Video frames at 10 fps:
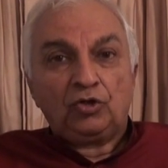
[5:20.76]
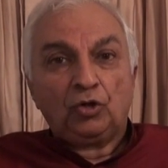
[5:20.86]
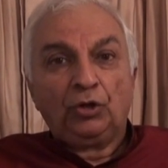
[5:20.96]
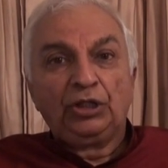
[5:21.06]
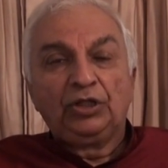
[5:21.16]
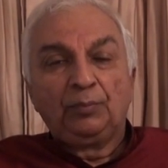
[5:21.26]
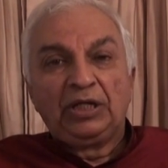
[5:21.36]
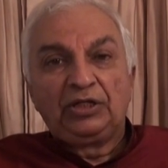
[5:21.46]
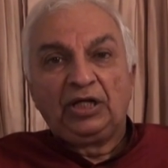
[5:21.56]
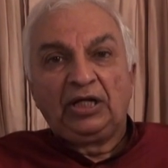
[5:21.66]
During the
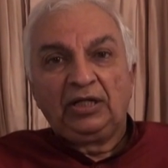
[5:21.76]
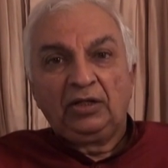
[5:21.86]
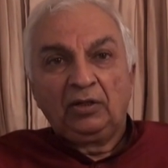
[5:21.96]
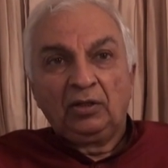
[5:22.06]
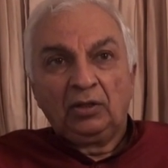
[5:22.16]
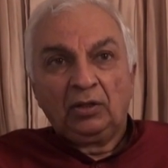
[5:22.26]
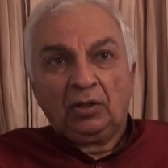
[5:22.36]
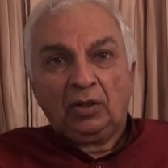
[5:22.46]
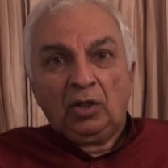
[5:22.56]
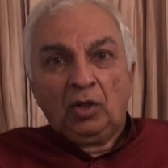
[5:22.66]
meeting,
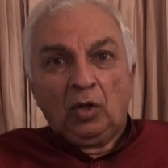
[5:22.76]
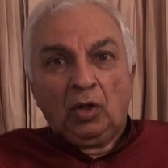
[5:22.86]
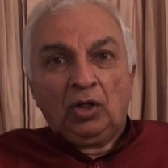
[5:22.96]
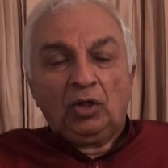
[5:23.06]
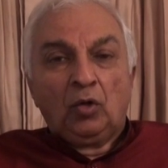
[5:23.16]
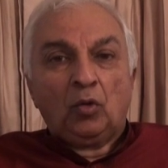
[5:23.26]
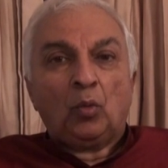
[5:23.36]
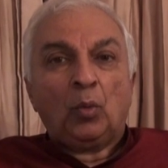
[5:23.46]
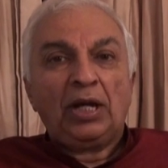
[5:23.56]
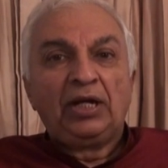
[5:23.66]

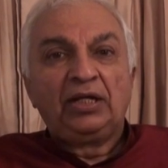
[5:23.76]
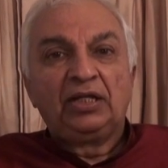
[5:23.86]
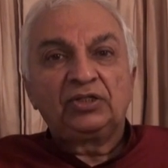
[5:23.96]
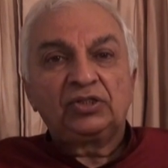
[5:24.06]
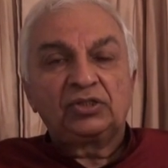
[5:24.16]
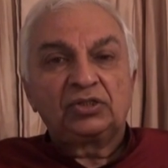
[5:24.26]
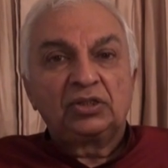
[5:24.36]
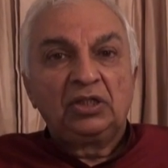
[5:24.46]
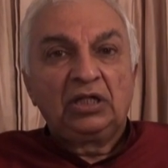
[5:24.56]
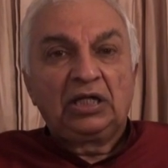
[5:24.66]

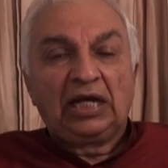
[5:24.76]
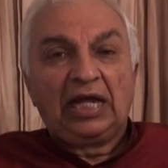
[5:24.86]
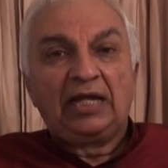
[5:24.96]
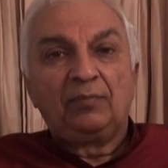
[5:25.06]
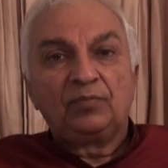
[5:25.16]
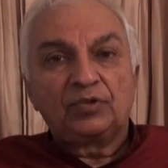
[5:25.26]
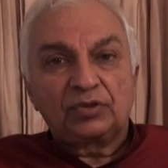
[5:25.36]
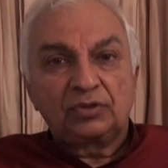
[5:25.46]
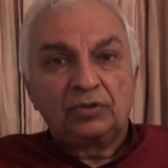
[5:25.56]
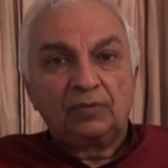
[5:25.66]
various
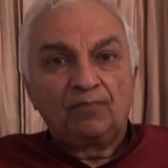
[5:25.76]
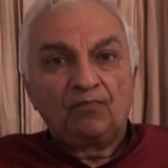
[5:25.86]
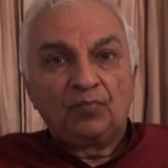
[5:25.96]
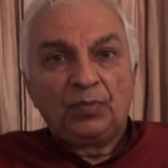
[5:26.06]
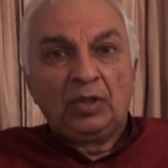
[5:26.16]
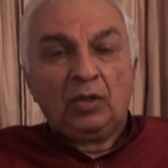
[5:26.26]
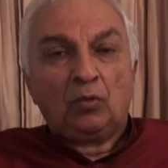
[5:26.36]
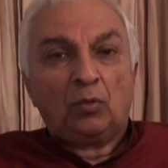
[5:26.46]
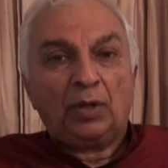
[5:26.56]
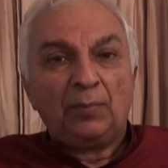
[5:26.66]
claims
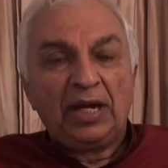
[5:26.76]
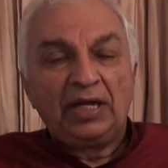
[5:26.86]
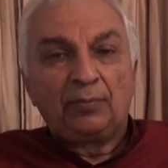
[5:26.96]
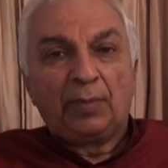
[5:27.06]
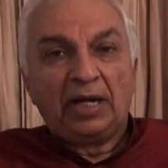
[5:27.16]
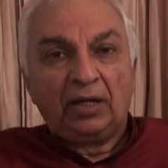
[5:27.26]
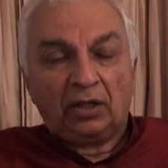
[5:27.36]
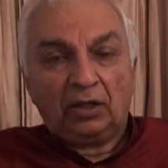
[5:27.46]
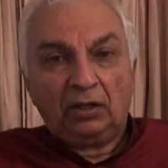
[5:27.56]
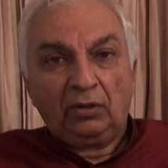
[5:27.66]
were made by
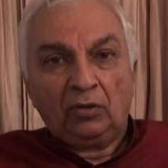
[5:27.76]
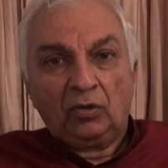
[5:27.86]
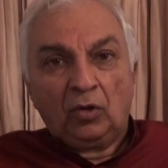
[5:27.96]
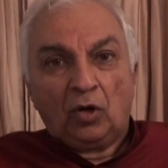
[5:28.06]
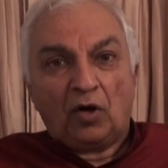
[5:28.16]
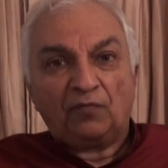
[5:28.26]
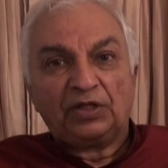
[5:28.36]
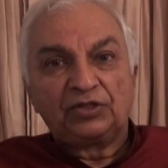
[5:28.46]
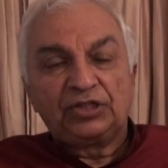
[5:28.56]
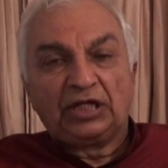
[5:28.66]
her of
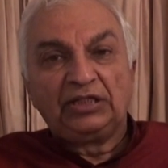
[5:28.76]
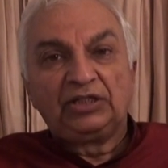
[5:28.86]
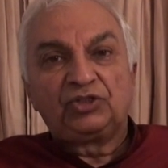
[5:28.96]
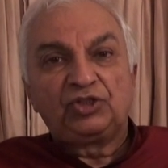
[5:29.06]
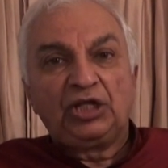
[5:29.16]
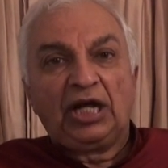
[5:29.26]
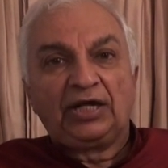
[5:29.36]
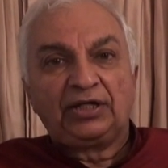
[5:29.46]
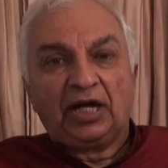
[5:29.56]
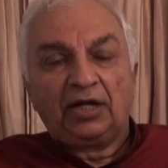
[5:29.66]
the studies she
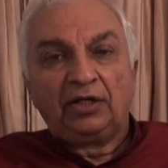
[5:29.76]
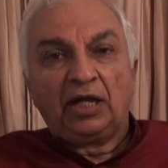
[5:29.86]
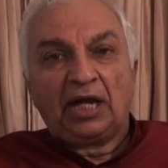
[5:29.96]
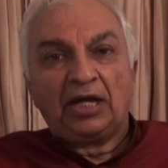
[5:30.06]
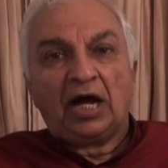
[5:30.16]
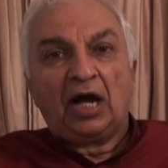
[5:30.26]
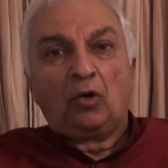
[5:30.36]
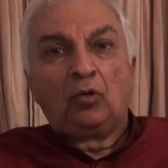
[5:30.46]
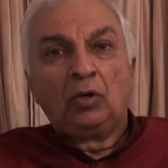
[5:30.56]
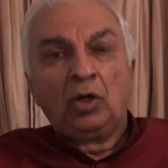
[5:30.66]
had done and
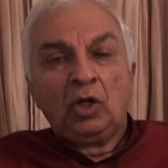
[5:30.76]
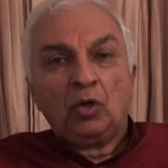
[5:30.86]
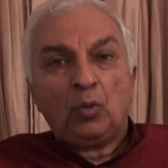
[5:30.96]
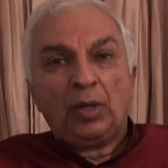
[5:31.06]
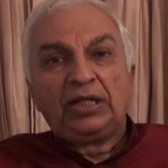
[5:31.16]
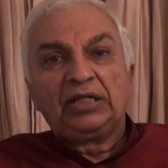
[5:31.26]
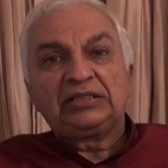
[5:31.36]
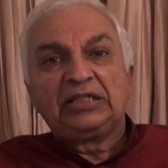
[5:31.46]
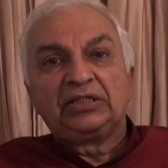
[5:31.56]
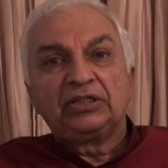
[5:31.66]
how
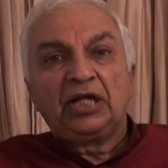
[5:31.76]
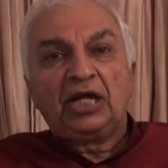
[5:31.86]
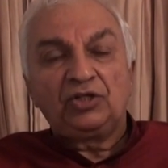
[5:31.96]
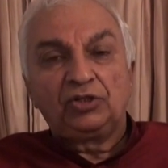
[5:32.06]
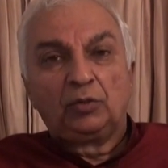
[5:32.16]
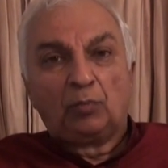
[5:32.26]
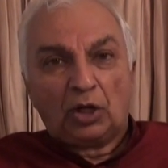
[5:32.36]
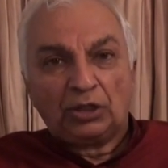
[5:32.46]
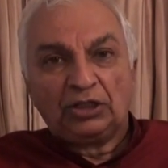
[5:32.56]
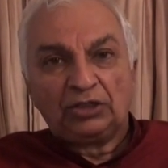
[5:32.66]
various international
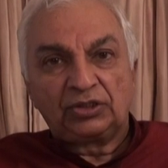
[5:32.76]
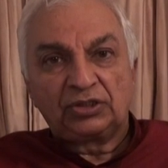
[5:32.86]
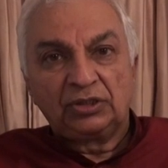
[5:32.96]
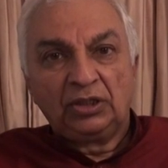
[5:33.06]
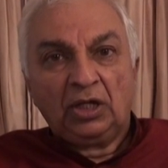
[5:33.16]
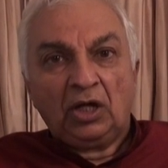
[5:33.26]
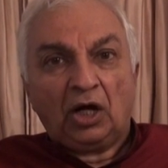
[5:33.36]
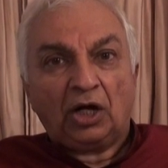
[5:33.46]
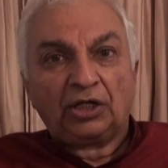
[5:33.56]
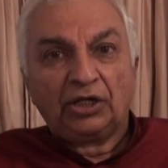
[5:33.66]
bodies
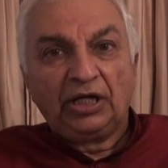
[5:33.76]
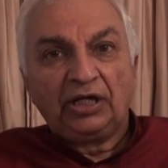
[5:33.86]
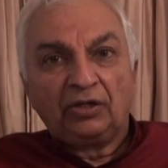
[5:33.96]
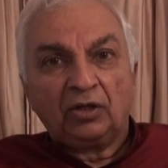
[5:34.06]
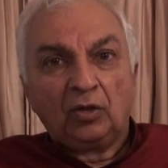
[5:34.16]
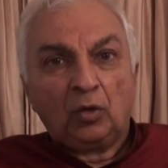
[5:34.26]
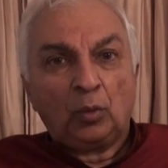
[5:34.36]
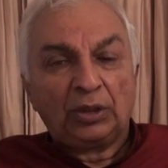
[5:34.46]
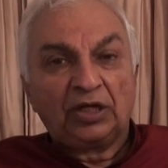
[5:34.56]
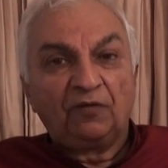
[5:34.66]
agreed
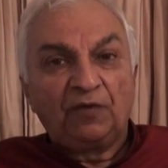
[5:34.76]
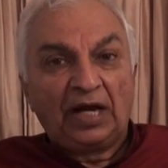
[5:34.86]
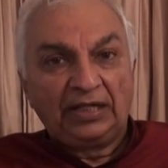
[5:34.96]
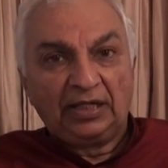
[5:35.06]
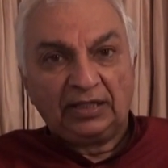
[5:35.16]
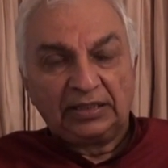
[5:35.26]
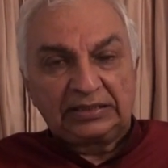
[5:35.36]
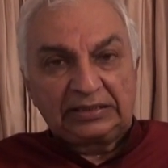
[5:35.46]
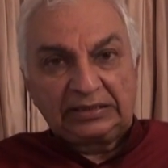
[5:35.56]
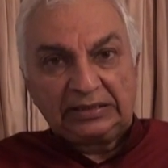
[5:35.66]
with her
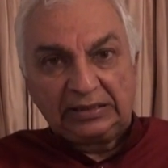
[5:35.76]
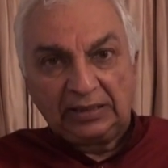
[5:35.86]
findings.